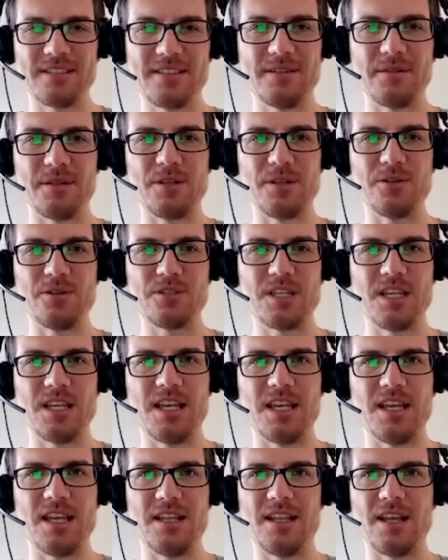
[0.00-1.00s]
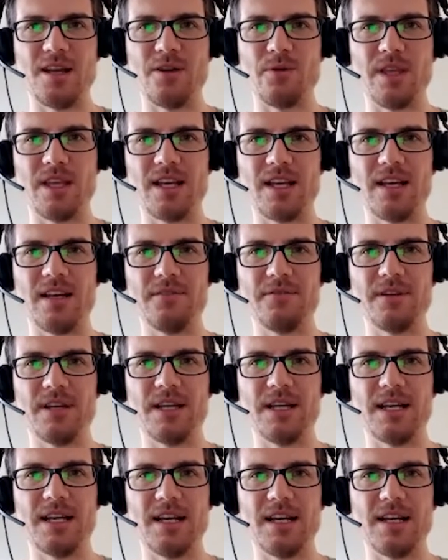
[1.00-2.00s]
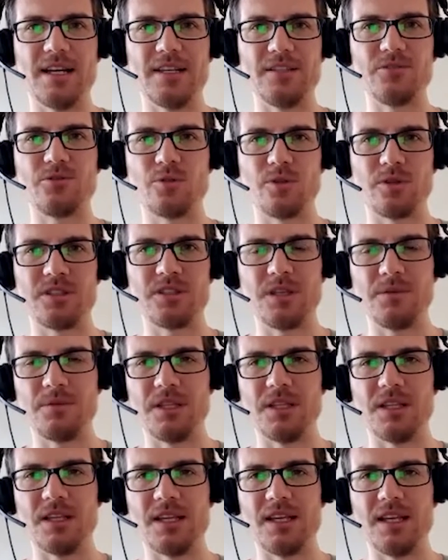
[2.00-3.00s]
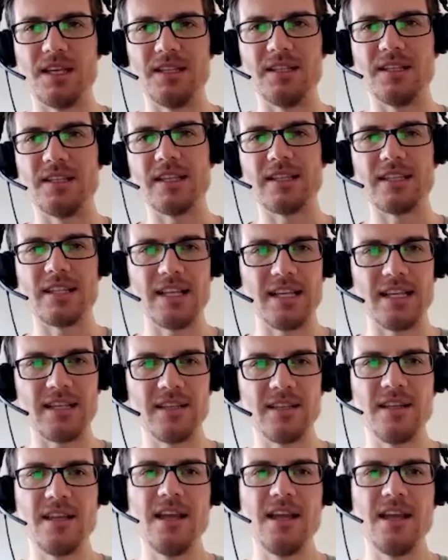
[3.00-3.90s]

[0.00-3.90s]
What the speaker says: because now we have a strong team in the data lake